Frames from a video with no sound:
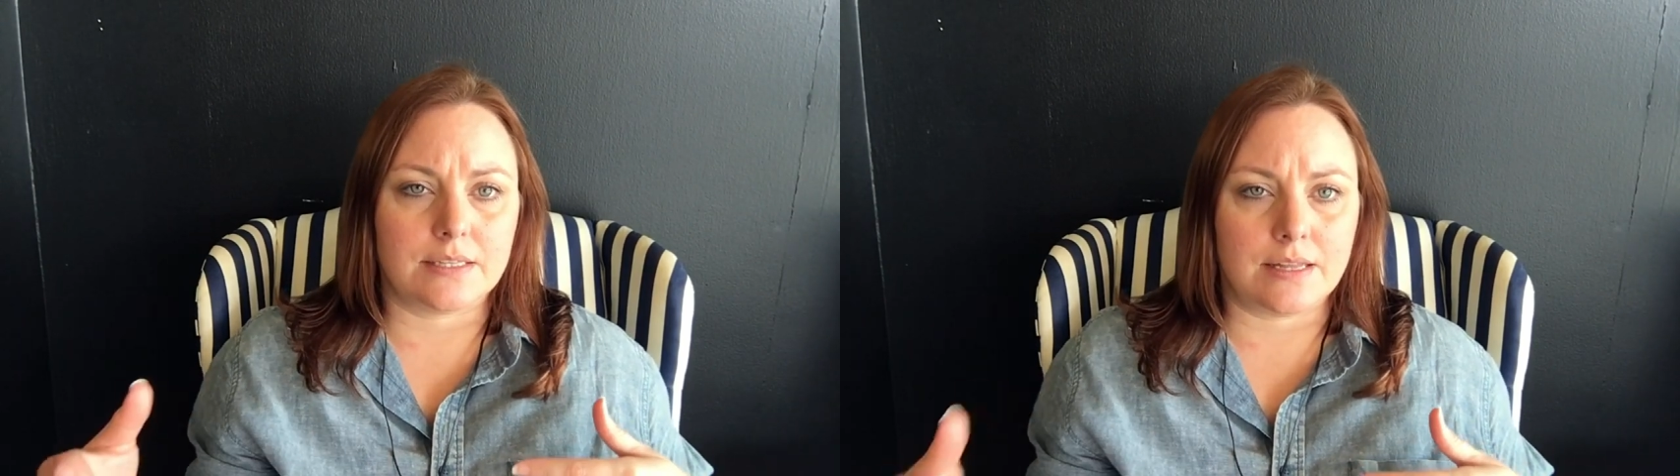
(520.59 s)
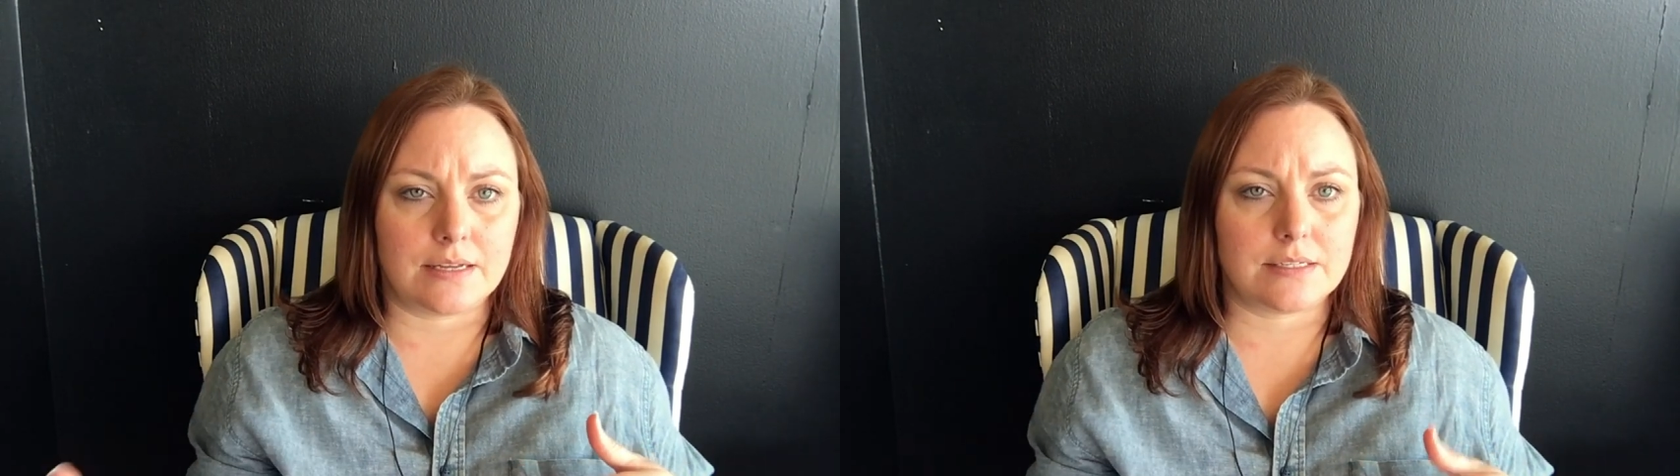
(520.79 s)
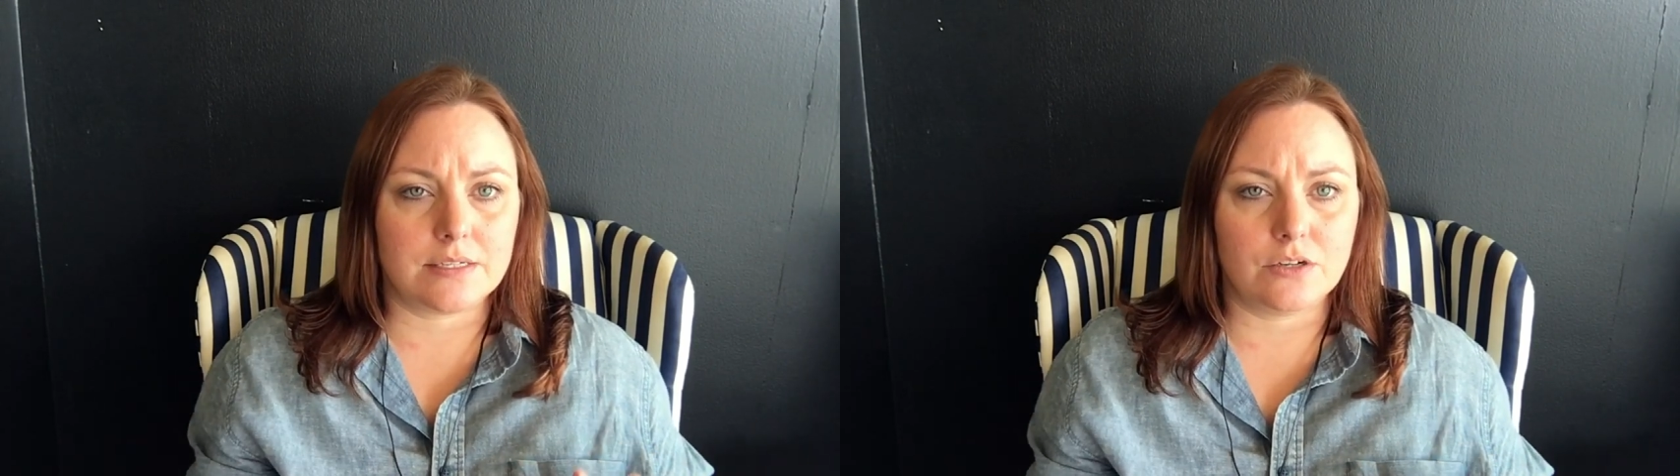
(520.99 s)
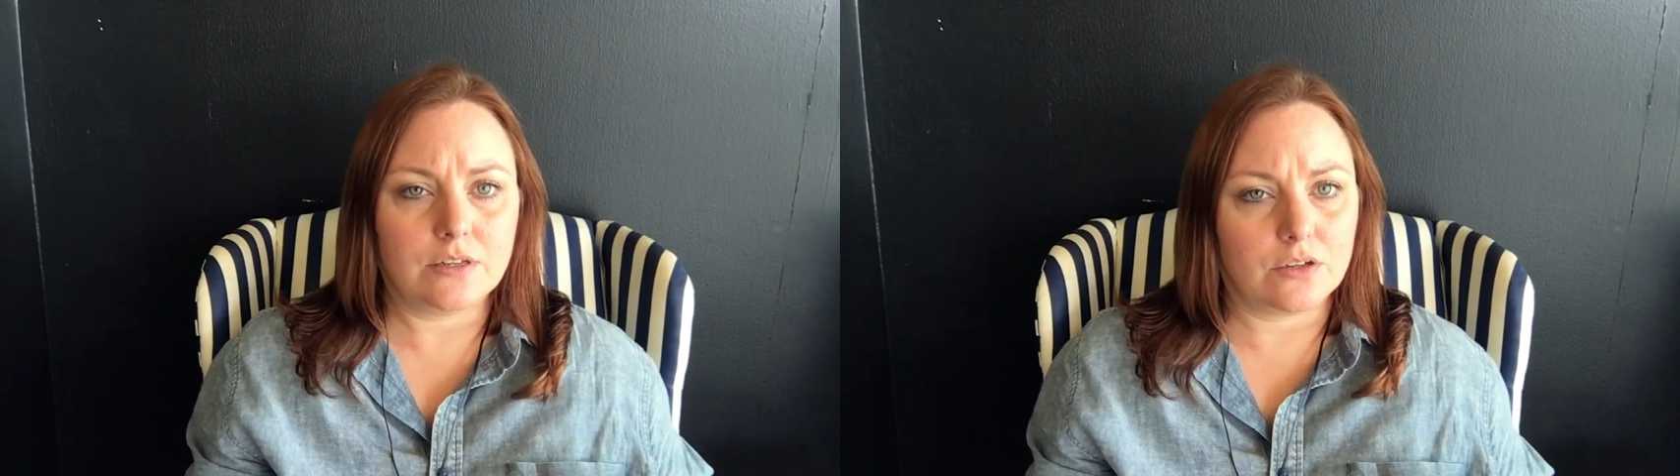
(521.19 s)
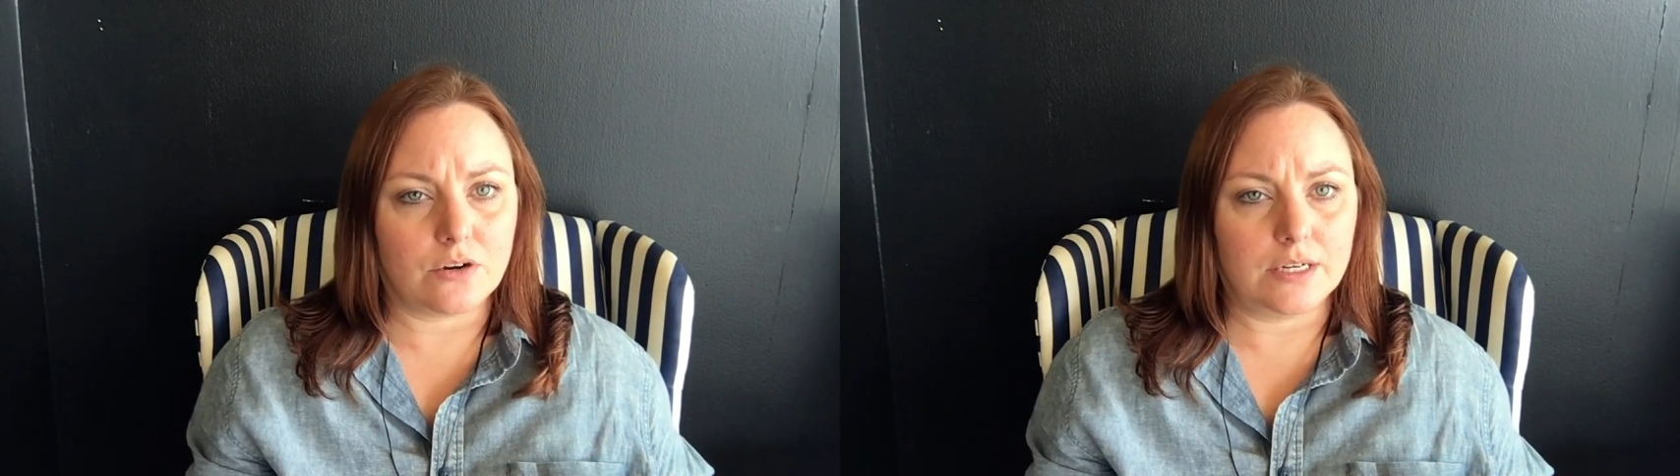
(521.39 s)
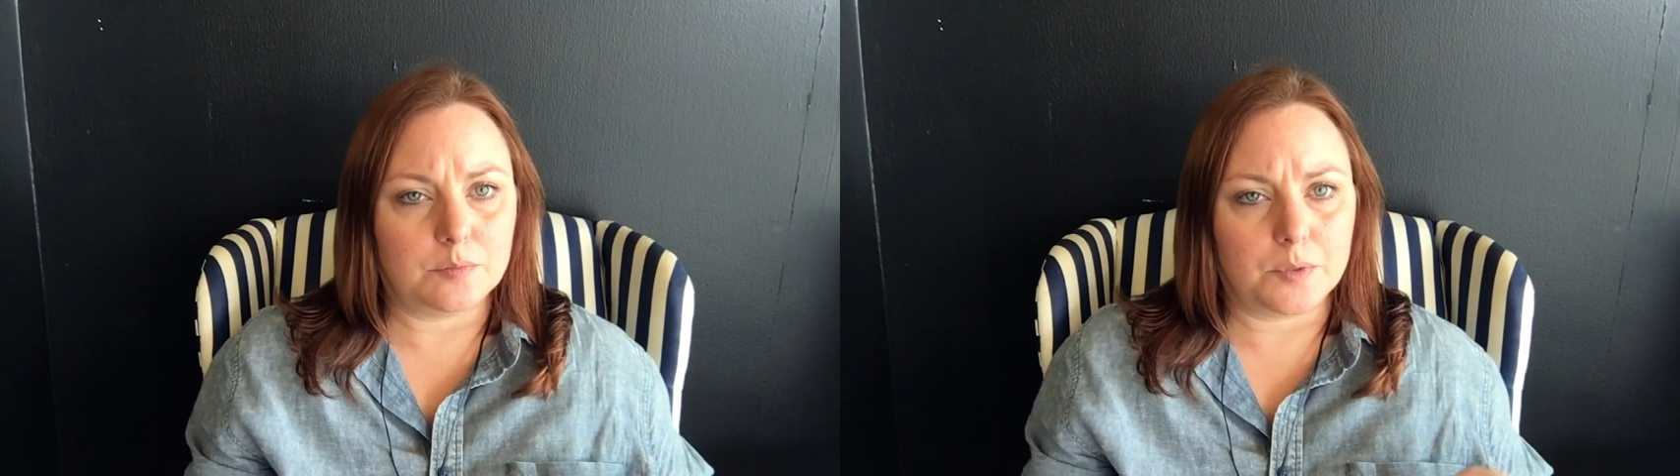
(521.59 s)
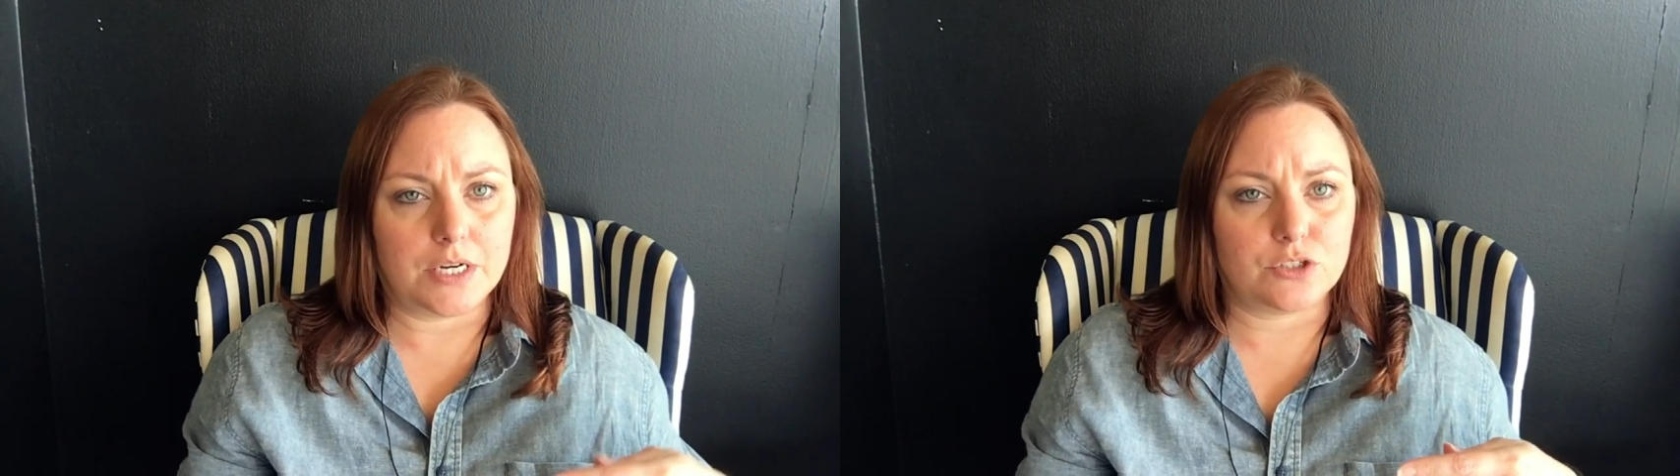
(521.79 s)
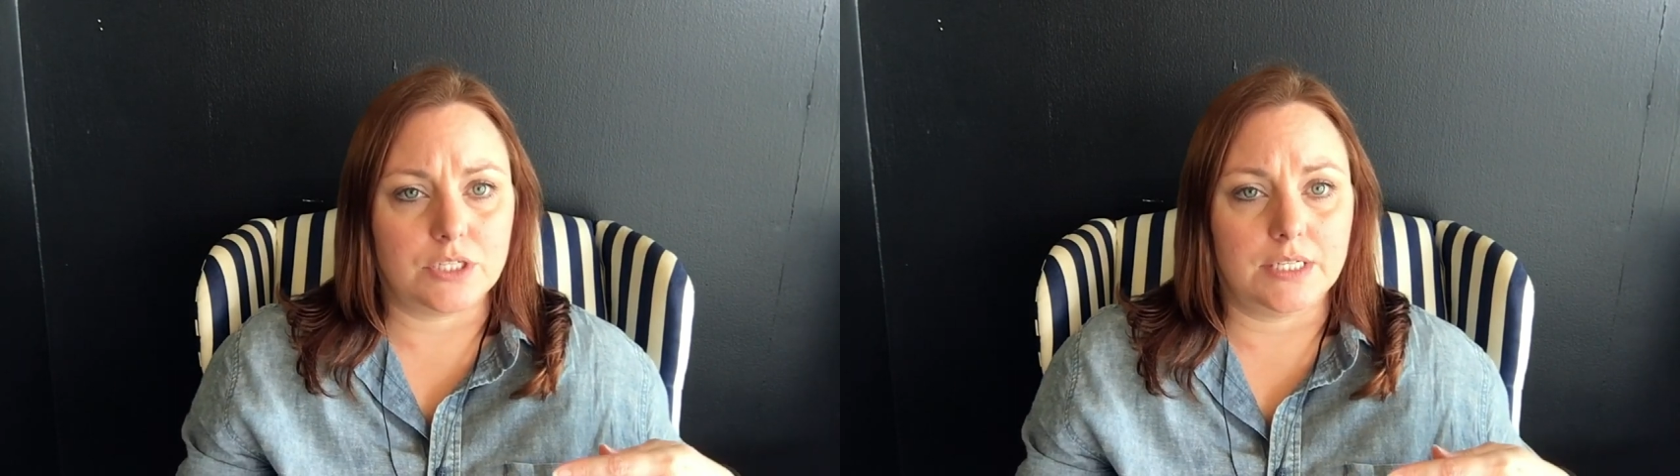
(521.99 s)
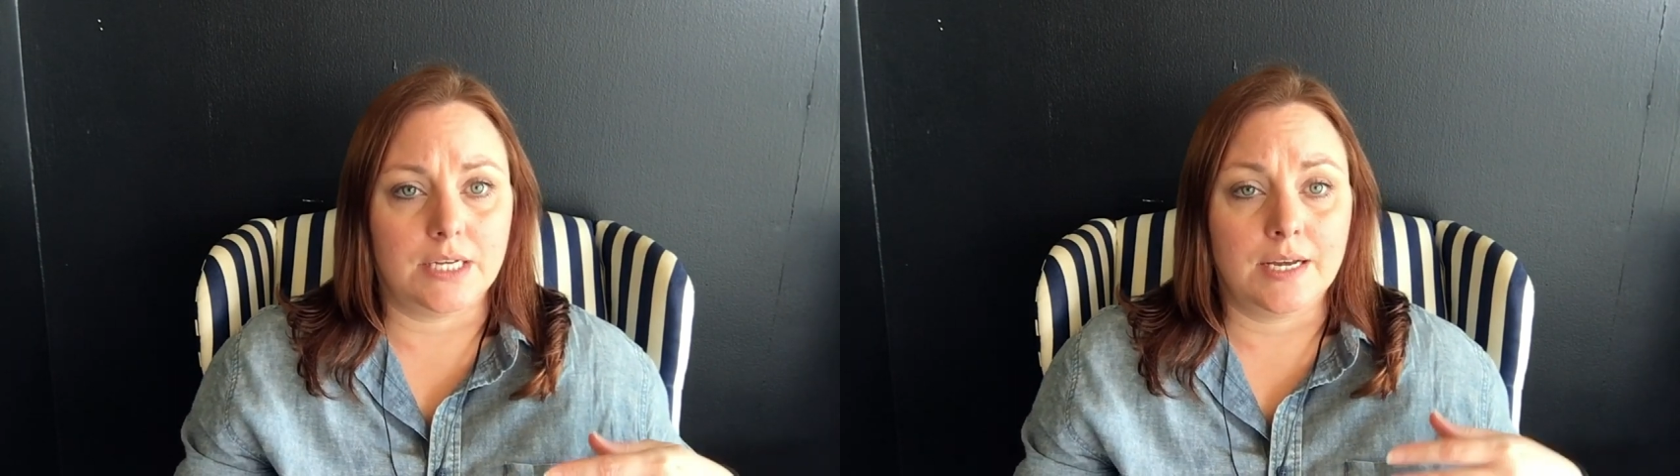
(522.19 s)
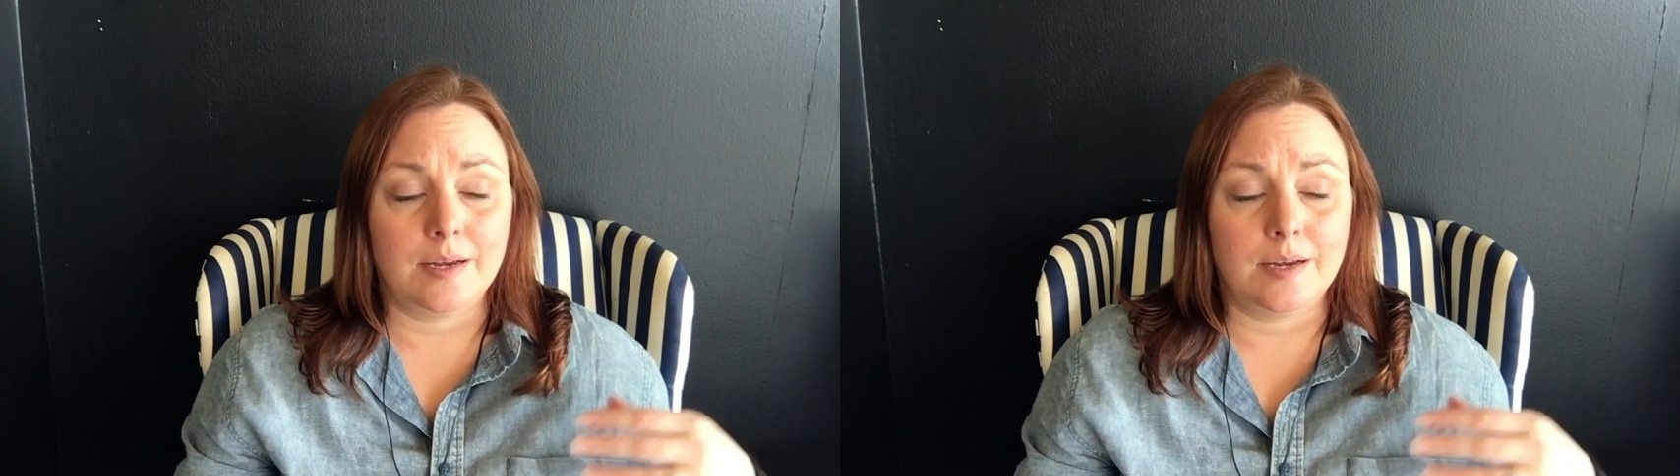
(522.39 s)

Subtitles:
and that's during the Great Depression.